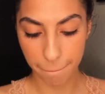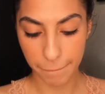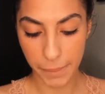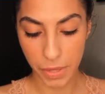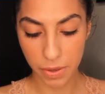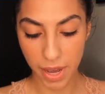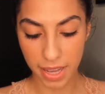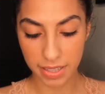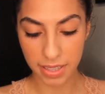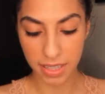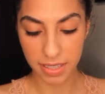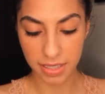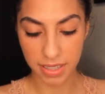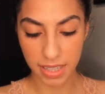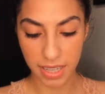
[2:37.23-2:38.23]
you guys
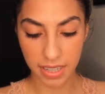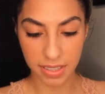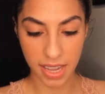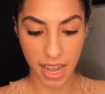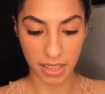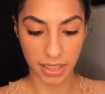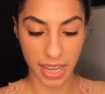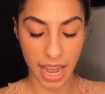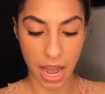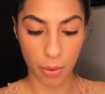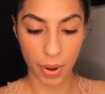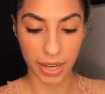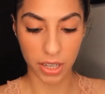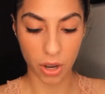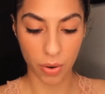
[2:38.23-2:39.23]
can see exactly
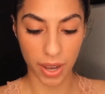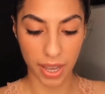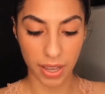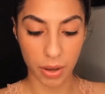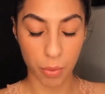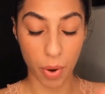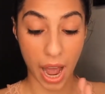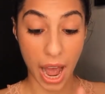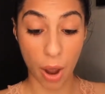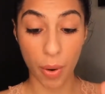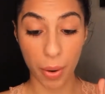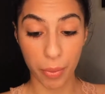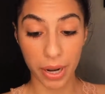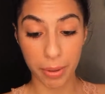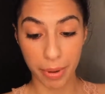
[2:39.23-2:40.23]
how
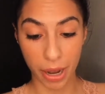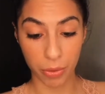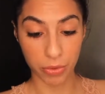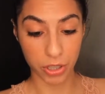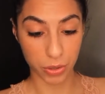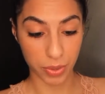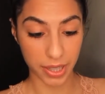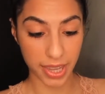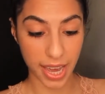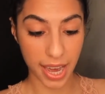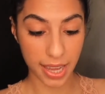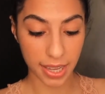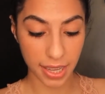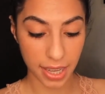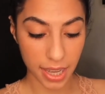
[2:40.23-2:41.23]
I went about doing
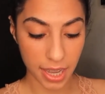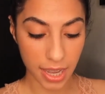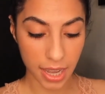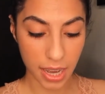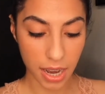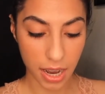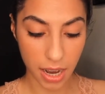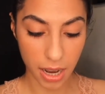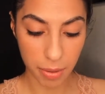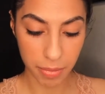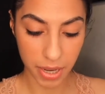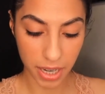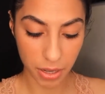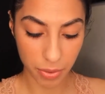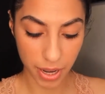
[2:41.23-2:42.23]
that.
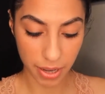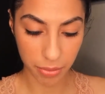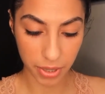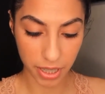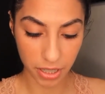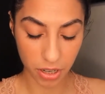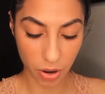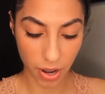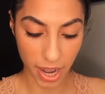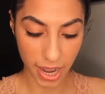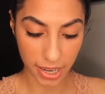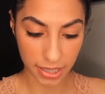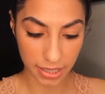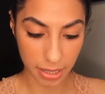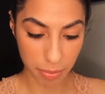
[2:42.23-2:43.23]
Anyway, we're going to go
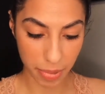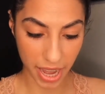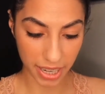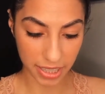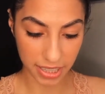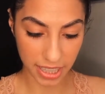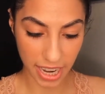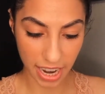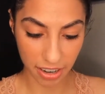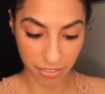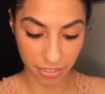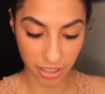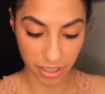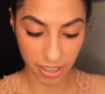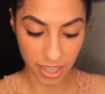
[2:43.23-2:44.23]
ahead, get back into
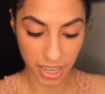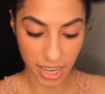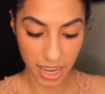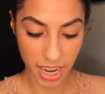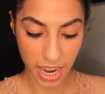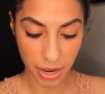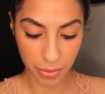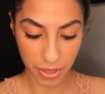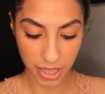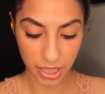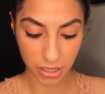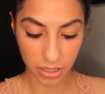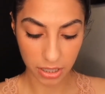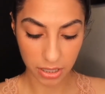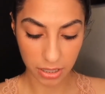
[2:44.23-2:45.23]
Canva, and we're
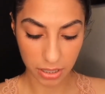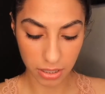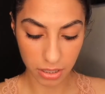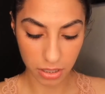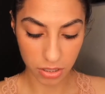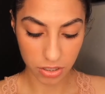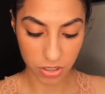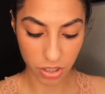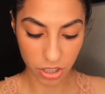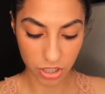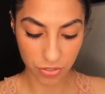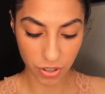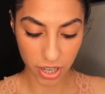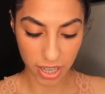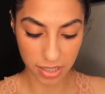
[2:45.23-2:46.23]
going to
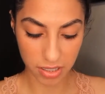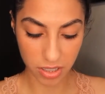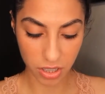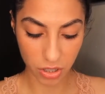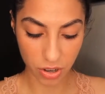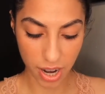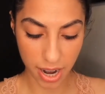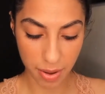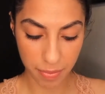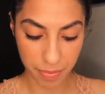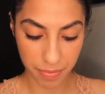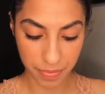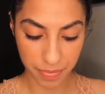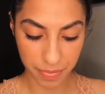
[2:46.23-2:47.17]
search for Instagram.